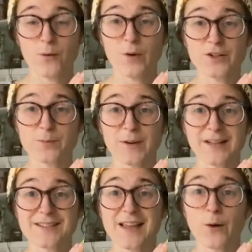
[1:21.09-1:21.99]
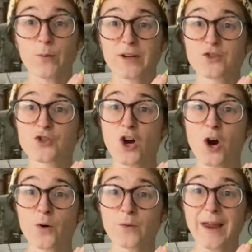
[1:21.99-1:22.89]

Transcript: which means that we don't